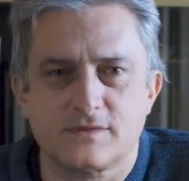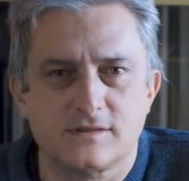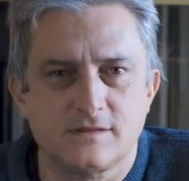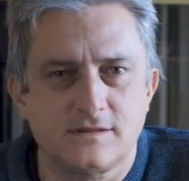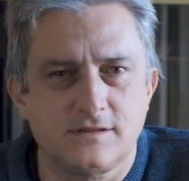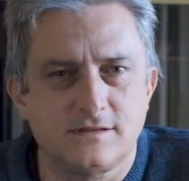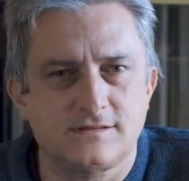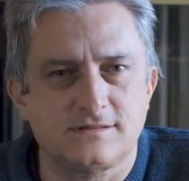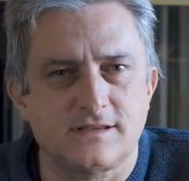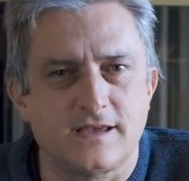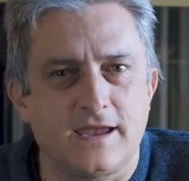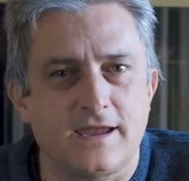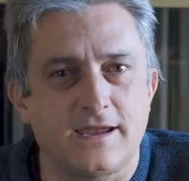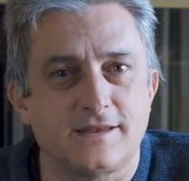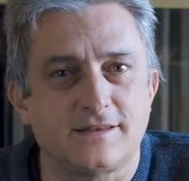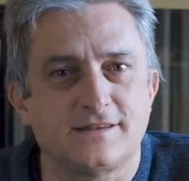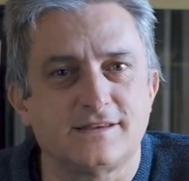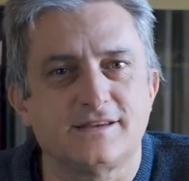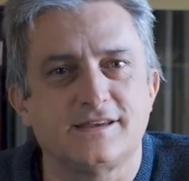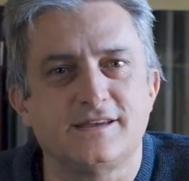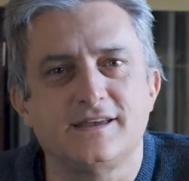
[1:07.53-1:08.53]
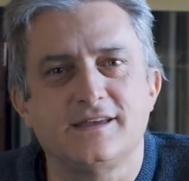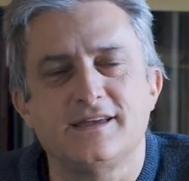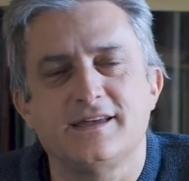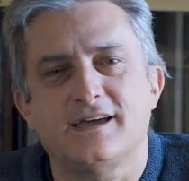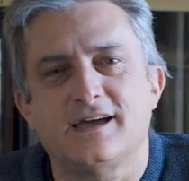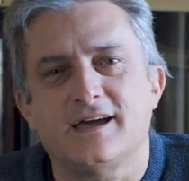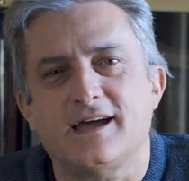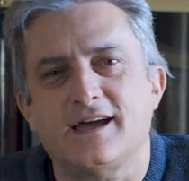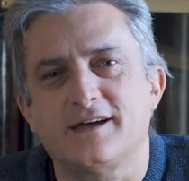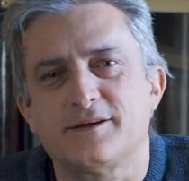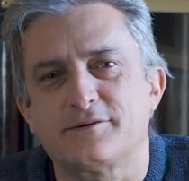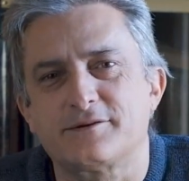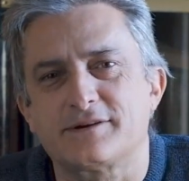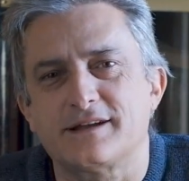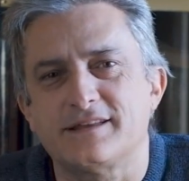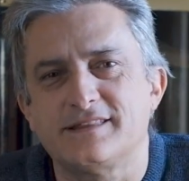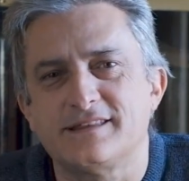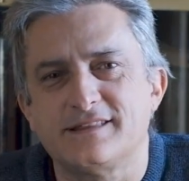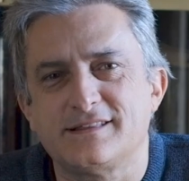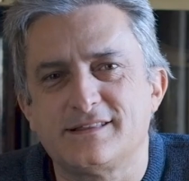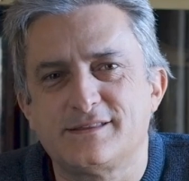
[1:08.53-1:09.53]
This said, I
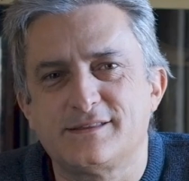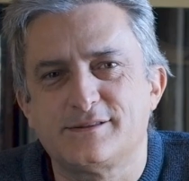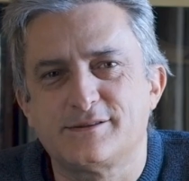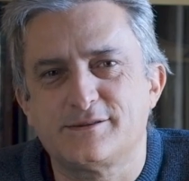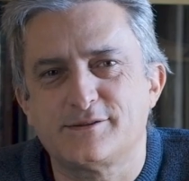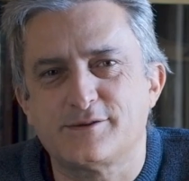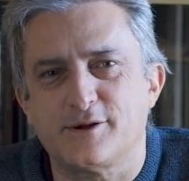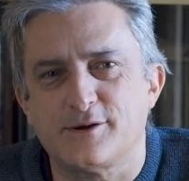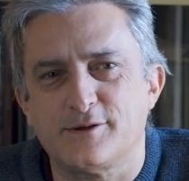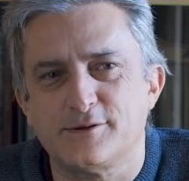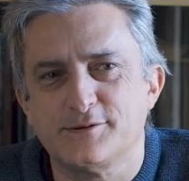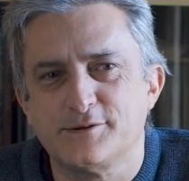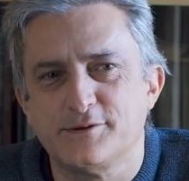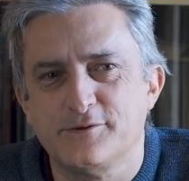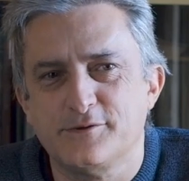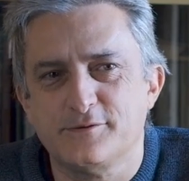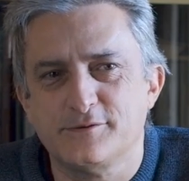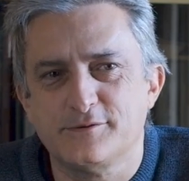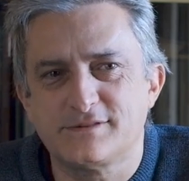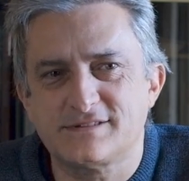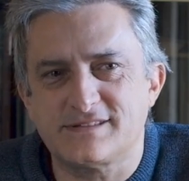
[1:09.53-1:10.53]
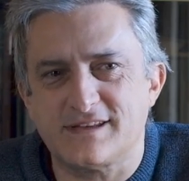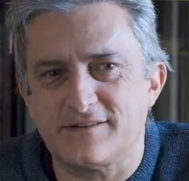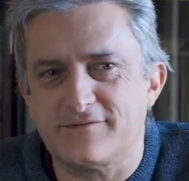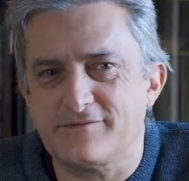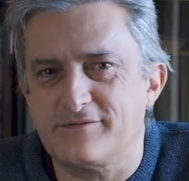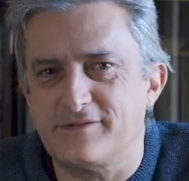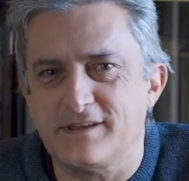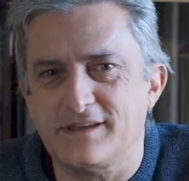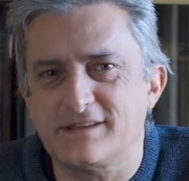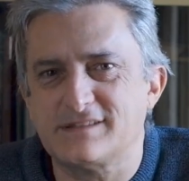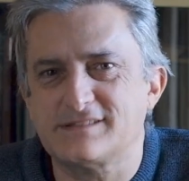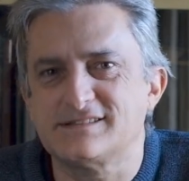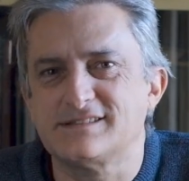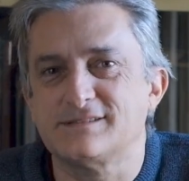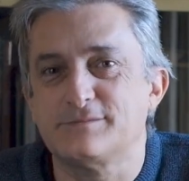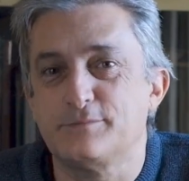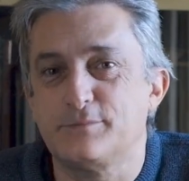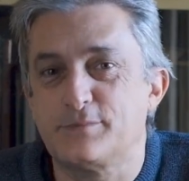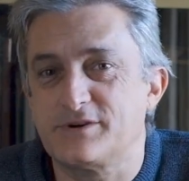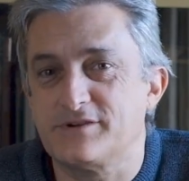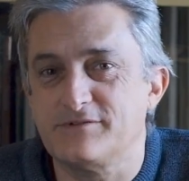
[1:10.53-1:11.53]
already told you some things in the
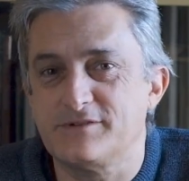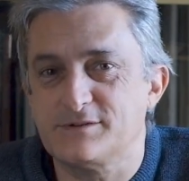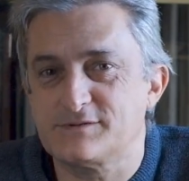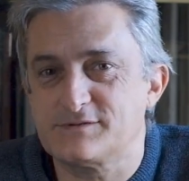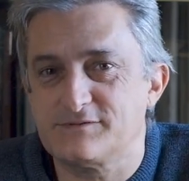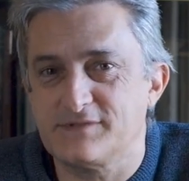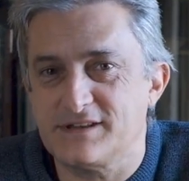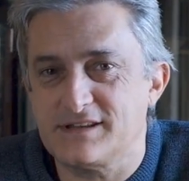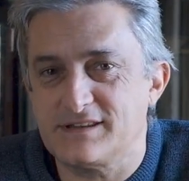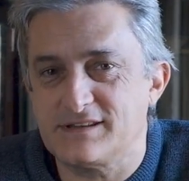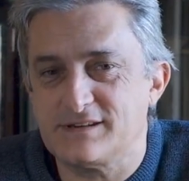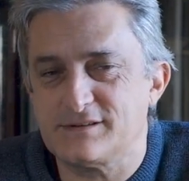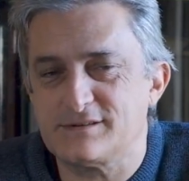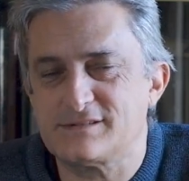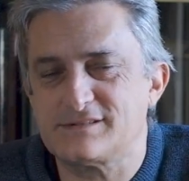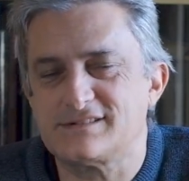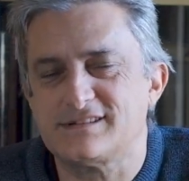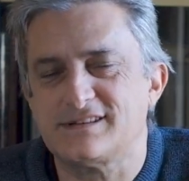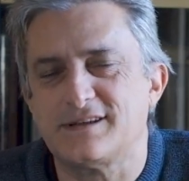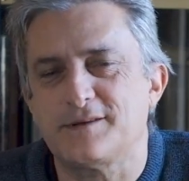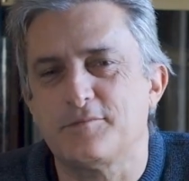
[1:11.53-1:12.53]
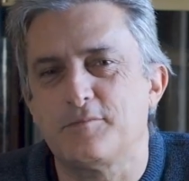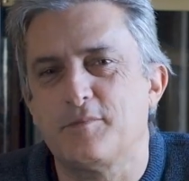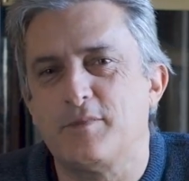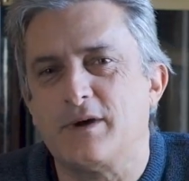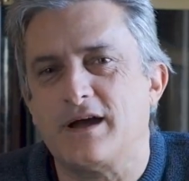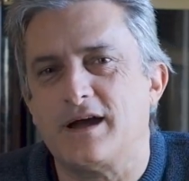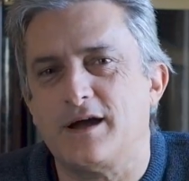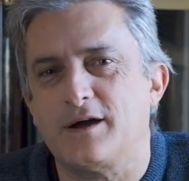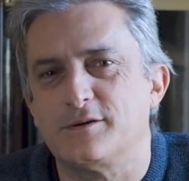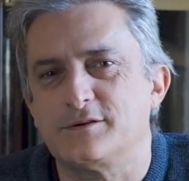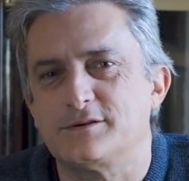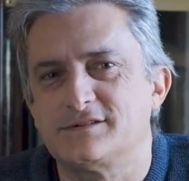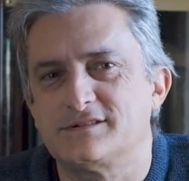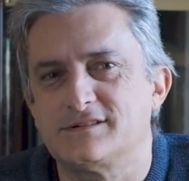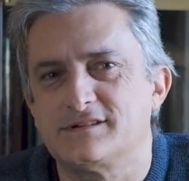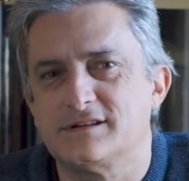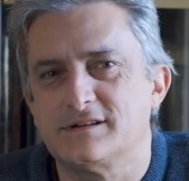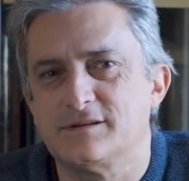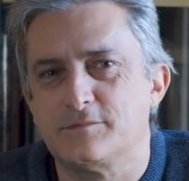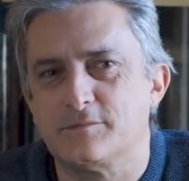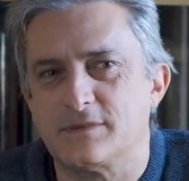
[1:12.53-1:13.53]
previous videos
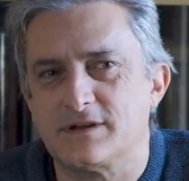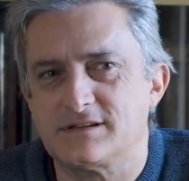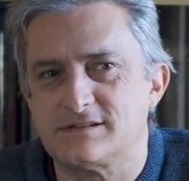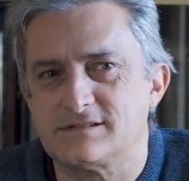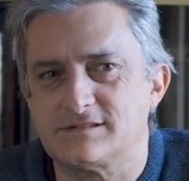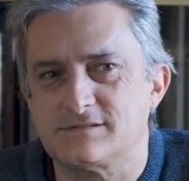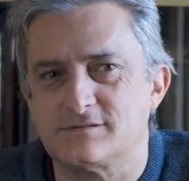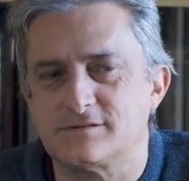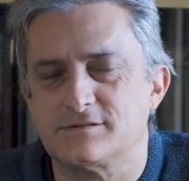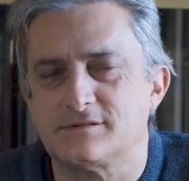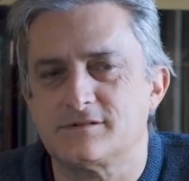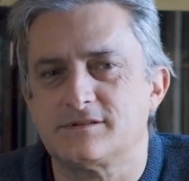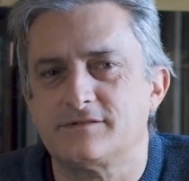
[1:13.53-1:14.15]
about my studio.